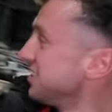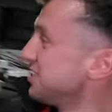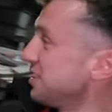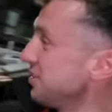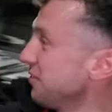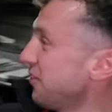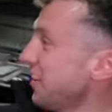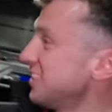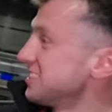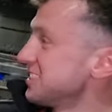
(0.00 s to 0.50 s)
the
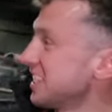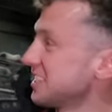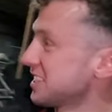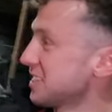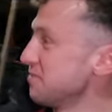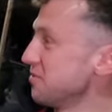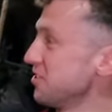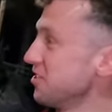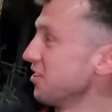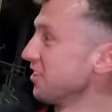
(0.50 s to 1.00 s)
sheep fans
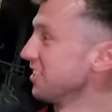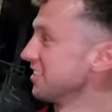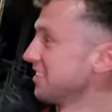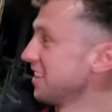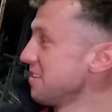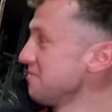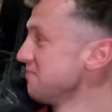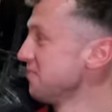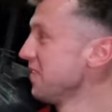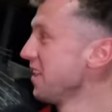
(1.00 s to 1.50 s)
ask about you all the
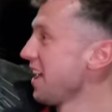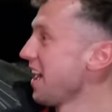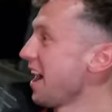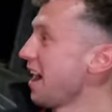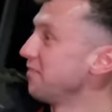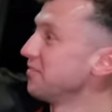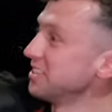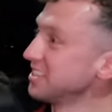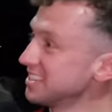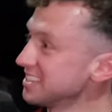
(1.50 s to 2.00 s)
time.
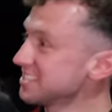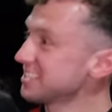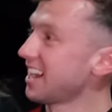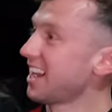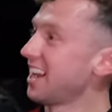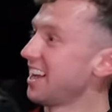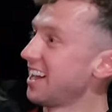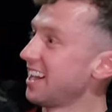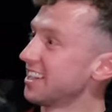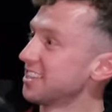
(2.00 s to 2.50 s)
I'm going to
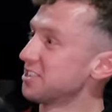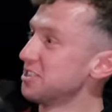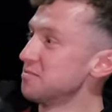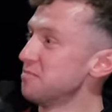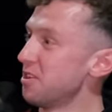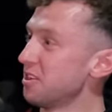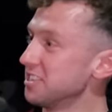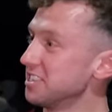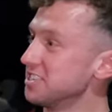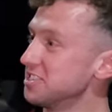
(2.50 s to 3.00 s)
start a
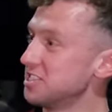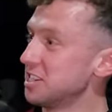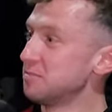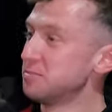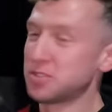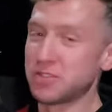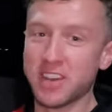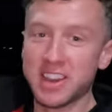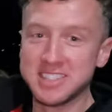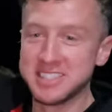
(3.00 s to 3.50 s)
Good Morning
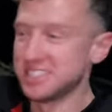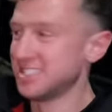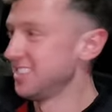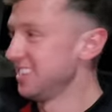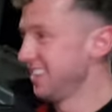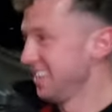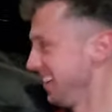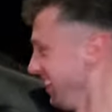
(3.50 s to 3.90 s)
James fans.